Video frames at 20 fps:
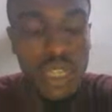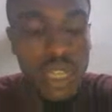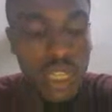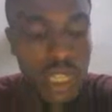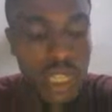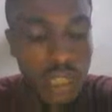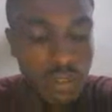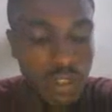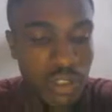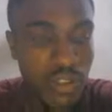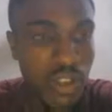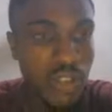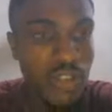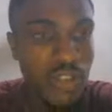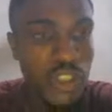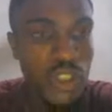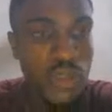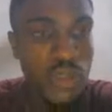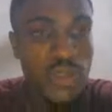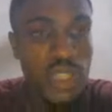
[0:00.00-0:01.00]
Now, the very
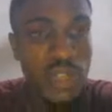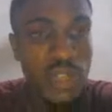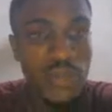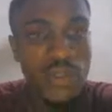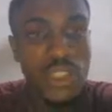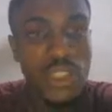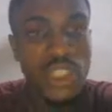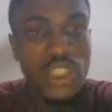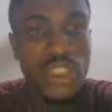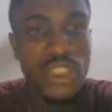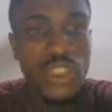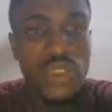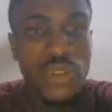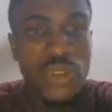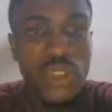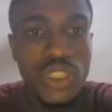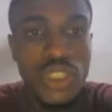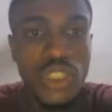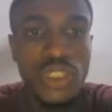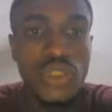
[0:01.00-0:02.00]
first obstacle is you
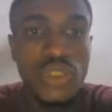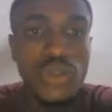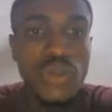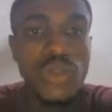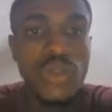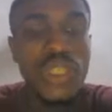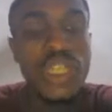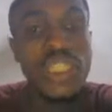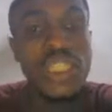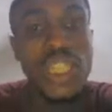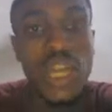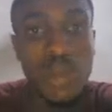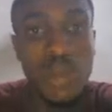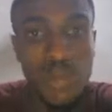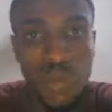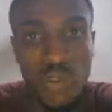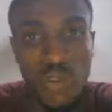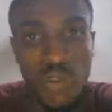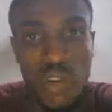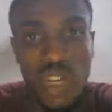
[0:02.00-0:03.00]
need to get
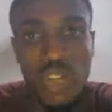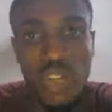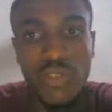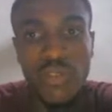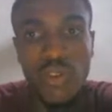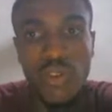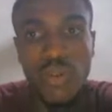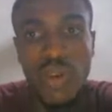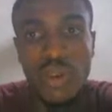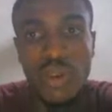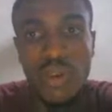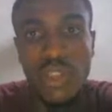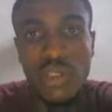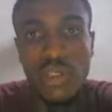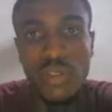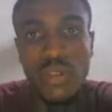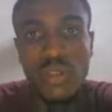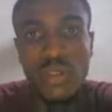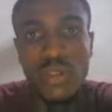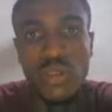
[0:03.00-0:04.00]
approval from
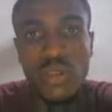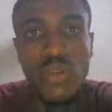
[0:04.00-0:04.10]
Amazon. So,